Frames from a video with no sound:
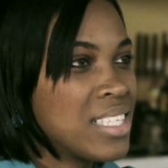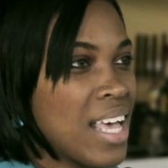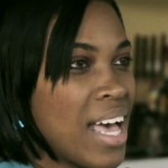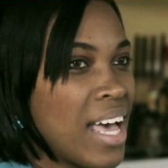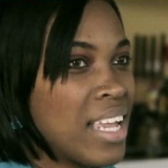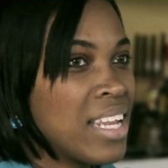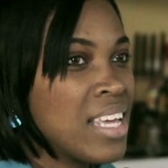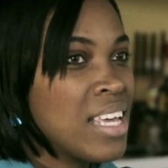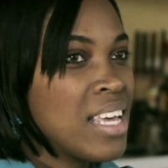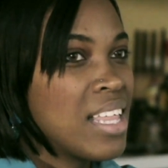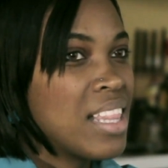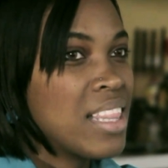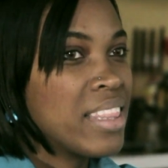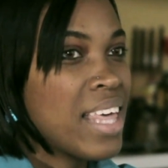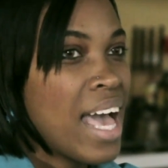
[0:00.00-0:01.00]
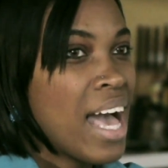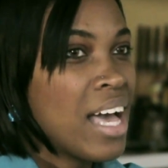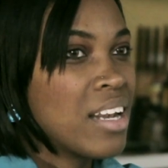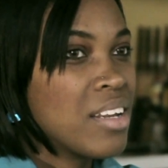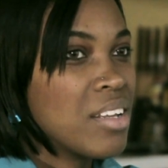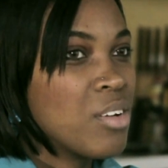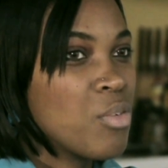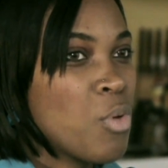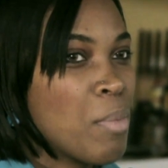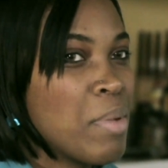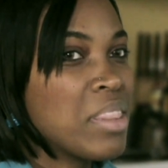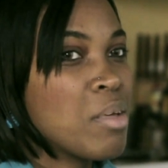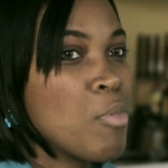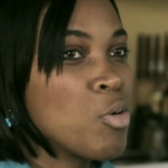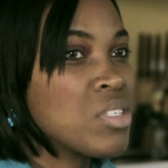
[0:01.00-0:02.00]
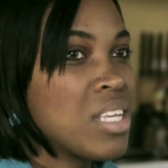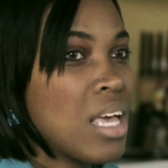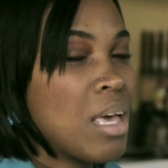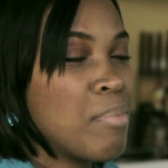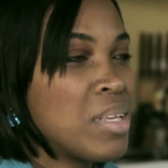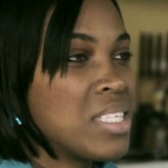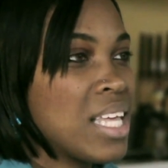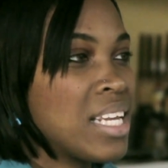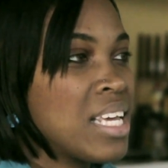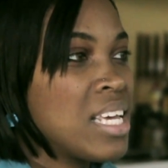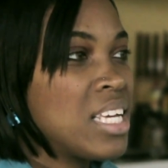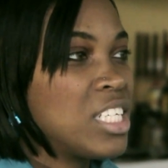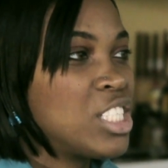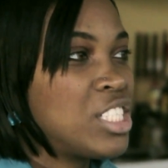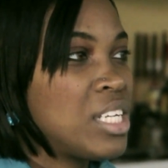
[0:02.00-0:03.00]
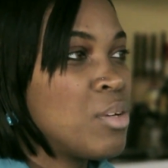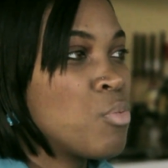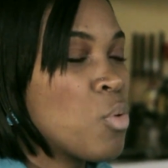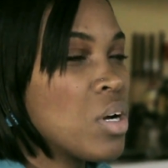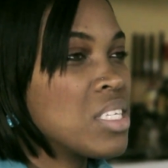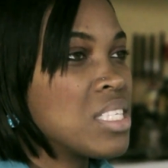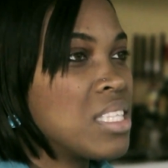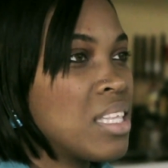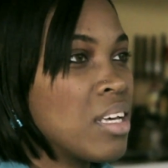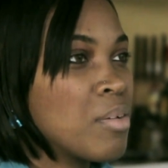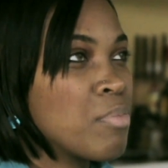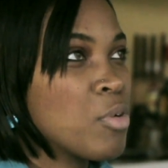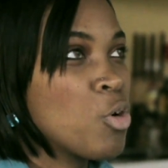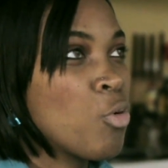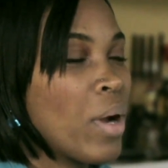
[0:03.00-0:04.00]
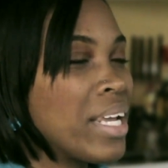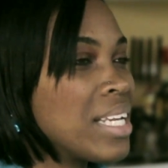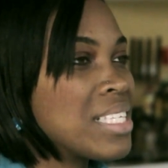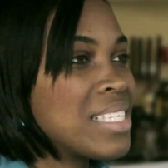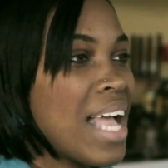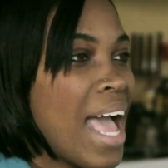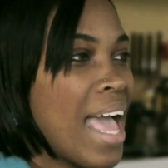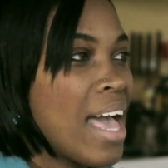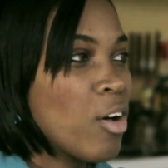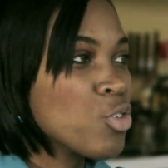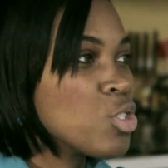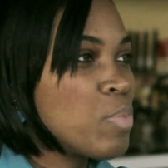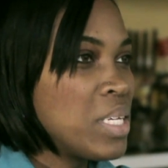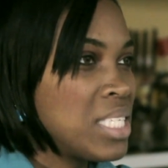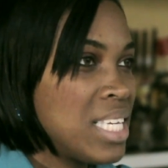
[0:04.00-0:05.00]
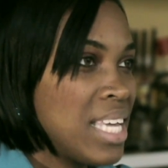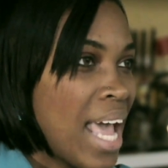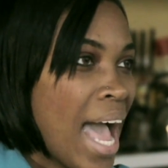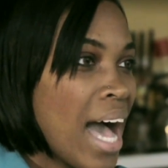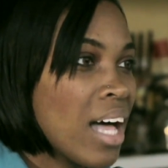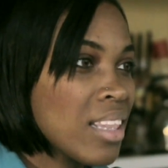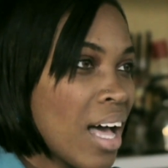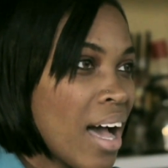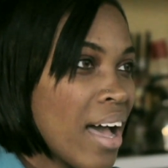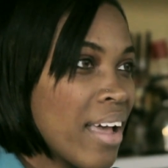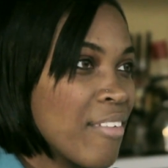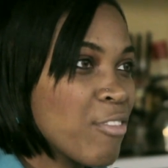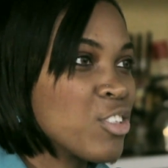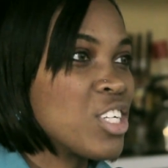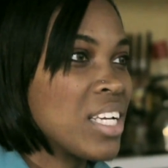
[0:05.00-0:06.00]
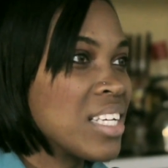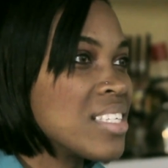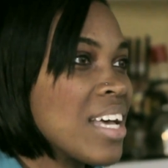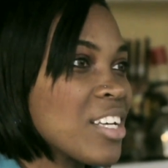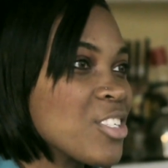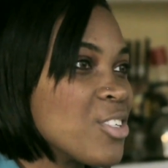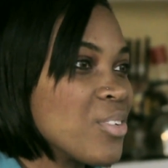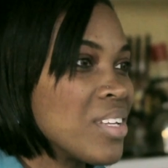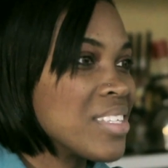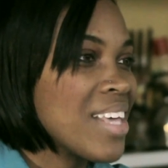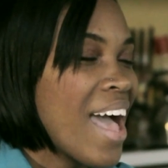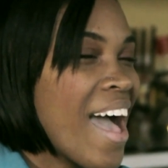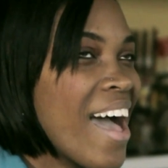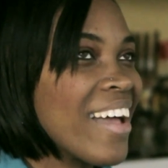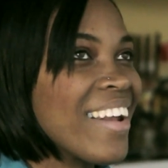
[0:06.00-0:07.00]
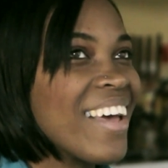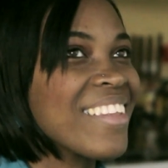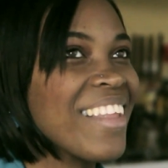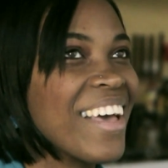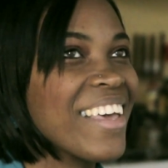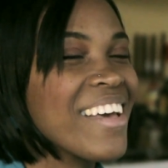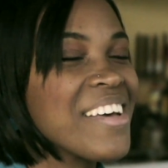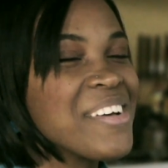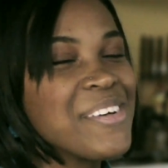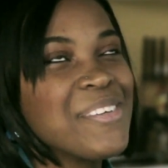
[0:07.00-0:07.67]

said that what meant the most to him is that she was the greatest LGBT ally Virginia Tech students had. And, like,